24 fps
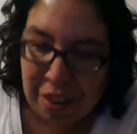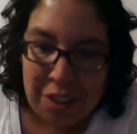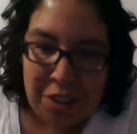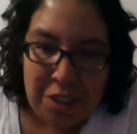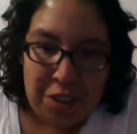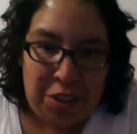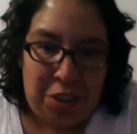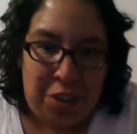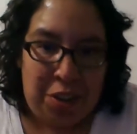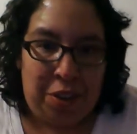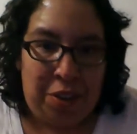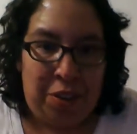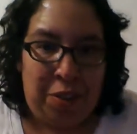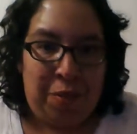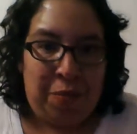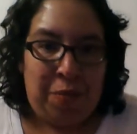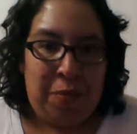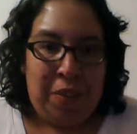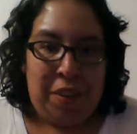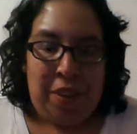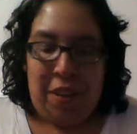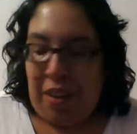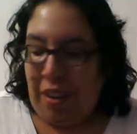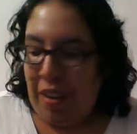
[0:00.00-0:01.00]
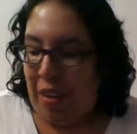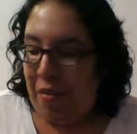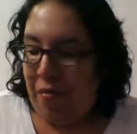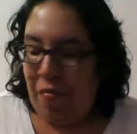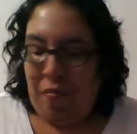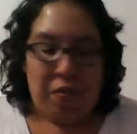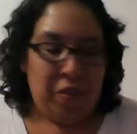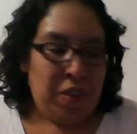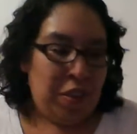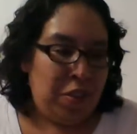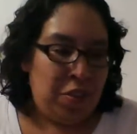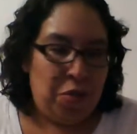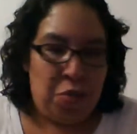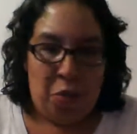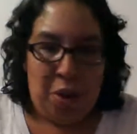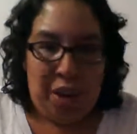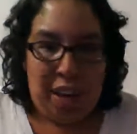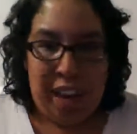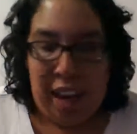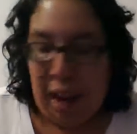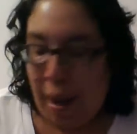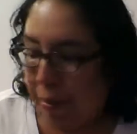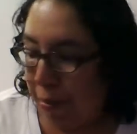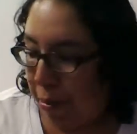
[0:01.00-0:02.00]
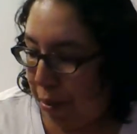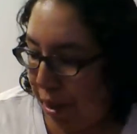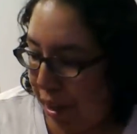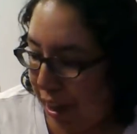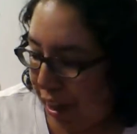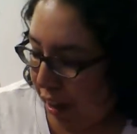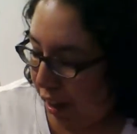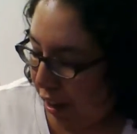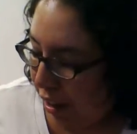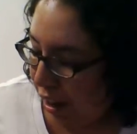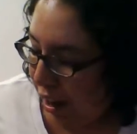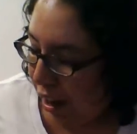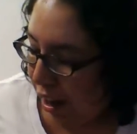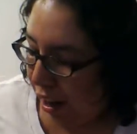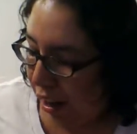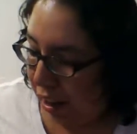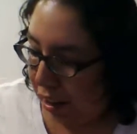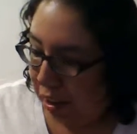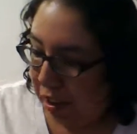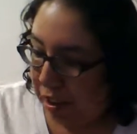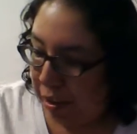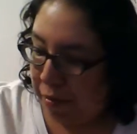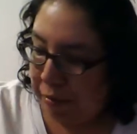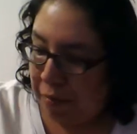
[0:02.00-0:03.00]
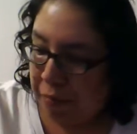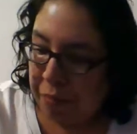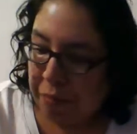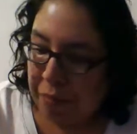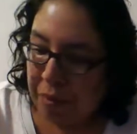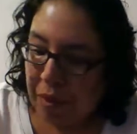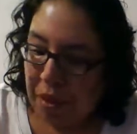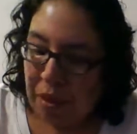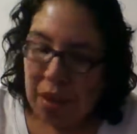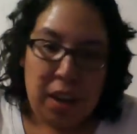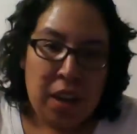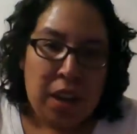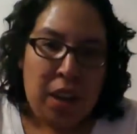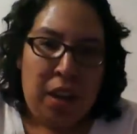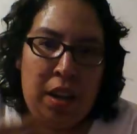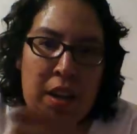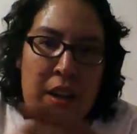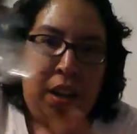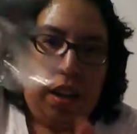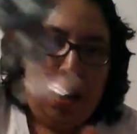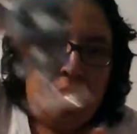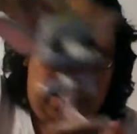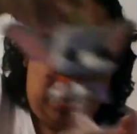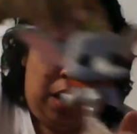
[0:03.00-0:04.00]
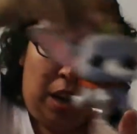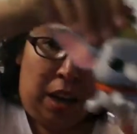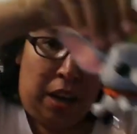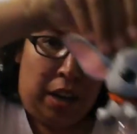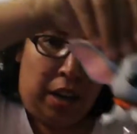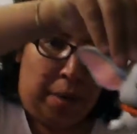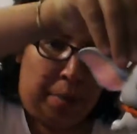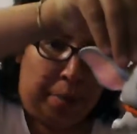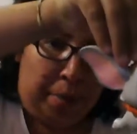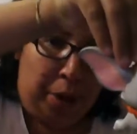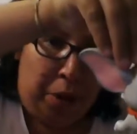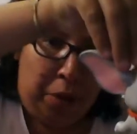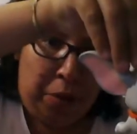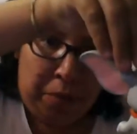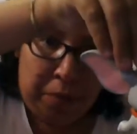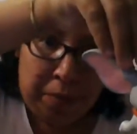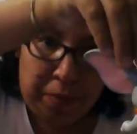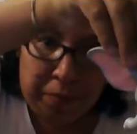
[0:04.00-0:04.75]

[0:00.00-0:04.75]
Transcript: So to recap, we got a Dumbo.